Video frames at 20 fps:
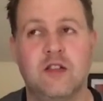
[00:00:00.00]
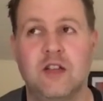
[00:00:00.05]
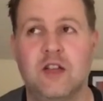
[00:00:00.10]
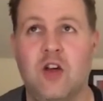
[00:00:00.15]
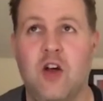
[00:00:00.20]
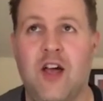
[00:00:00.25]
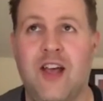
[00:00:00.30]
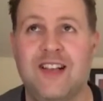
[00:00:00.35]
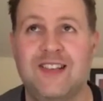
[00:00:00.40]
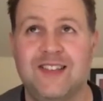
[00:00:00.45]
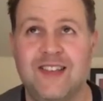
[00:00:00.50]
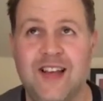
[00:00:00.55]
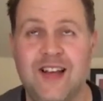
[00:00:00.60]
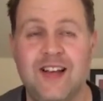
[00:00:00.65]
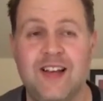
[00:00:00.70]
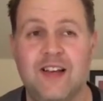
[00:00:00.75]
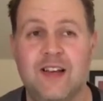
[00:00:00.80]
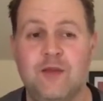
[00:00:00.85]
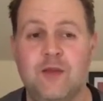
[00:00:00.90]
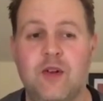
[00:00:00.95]
you know,
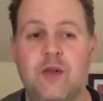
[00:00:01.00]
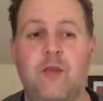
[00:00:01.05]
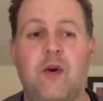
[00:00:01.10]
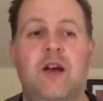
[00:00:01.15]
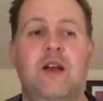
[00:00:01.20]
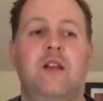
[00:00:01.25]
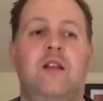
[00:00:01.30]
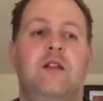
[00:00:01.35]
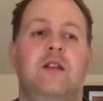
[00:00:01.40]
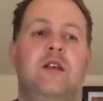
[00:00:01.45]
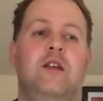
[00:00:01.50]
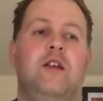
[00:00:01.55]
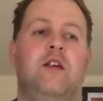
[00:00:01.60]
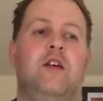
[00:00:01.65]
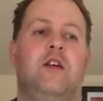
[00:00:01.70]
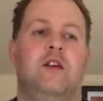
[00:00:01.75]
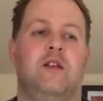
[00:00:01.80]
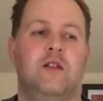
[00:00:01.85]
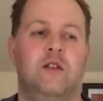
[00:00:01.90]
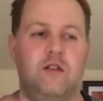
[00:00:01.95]
exceedingly well, you
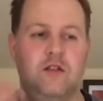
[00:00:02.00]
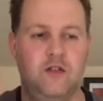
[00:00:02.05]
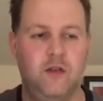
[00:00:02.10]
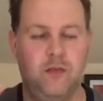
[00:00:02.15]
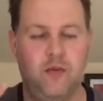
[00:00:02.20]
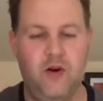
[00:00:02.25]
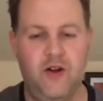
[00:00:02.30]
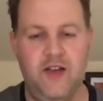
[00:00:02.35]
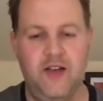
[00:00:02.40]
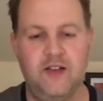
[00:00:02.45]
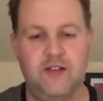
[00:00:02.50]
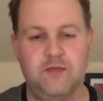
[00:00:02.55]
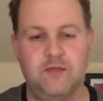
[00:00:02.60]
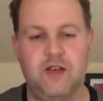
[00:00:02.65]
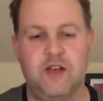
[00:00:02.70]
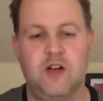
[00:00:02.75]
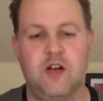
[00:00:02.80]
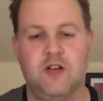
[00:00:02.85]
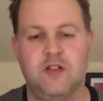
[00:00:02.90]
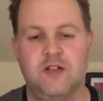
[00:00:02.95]
know, the praise,
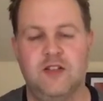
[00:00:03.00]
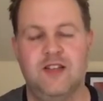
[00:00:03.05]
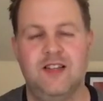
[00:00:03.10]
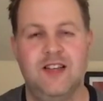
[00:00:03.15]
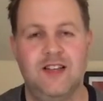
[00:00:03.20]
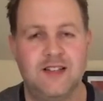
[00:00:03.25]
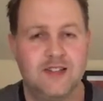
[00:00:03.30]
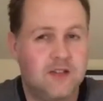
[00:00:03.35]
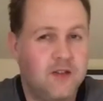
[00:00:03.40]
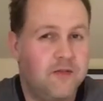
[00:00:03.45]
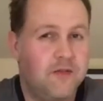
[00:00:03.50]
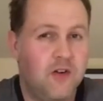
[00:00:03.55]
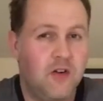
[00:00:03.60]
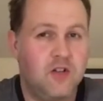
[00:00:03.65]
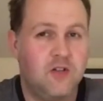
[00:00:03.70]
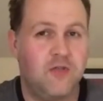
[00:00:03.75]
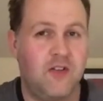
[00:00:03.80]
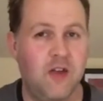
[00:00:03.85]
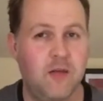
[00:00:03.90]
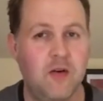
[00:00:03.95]
because it is the
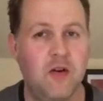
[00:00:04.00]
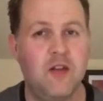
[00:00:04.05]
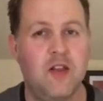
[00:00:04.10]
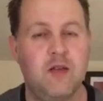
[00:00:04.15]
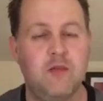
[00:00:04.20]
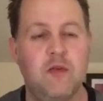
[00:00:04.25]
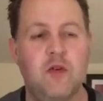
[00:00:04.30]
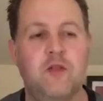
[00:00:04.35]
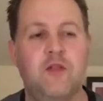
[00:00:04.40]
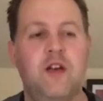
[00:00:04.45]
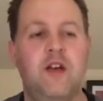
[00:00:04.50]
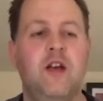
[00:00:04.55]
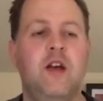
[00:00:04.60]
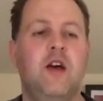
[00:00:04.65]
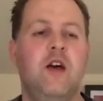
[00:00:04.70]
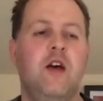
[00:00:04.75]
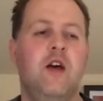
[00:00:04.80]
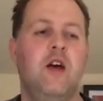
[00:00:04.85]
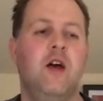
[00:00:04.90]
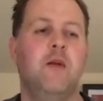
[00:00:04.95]
first female-led movie.
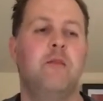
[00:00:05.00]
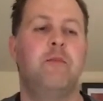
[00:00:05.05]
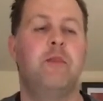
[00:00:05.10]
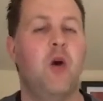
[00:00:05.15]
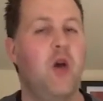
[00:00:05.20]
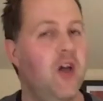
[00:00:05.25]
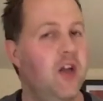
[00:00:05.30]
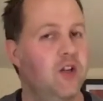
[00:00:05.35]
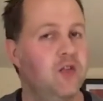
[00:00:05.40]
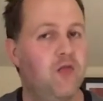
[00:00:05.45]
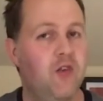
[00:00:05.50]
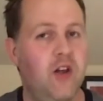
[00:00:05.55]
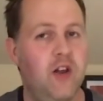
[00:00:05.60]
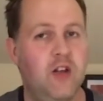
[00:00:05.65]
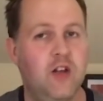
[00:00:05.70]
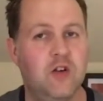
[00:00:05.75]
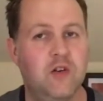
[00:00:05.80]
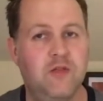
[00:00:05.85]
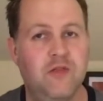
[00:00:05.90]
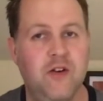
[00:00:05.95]
But it is a
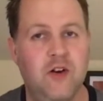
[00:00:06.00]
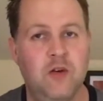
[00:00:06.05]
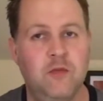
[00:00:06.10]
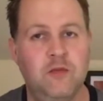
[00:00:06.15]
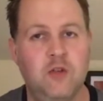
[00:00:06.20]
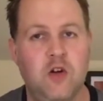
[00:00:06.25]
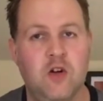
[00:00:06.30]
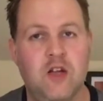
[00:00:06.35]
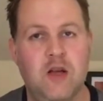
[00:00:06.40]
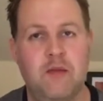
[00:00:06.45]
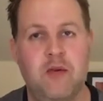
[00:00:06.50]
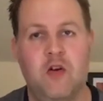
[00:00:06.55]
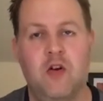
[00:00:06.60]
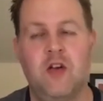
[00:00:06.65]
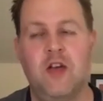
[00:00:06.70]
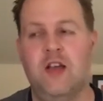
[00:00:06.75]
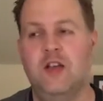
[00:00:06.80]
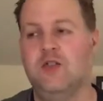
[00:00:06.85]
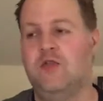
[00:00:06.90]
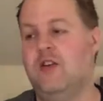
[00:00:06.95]
really good film, don't get me
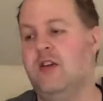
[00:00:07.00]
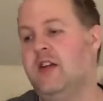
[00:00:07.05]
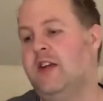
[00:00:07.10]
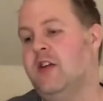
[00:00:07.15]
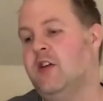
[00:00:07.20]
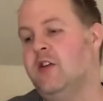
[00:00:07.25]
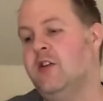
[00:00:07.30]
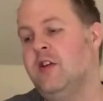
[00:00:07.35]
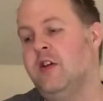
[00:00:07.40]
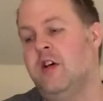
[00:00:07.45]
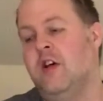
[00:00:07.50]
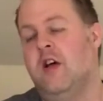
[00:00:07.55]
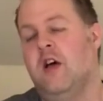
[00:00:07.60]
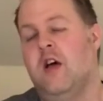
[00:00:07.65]
wrong, it is really good.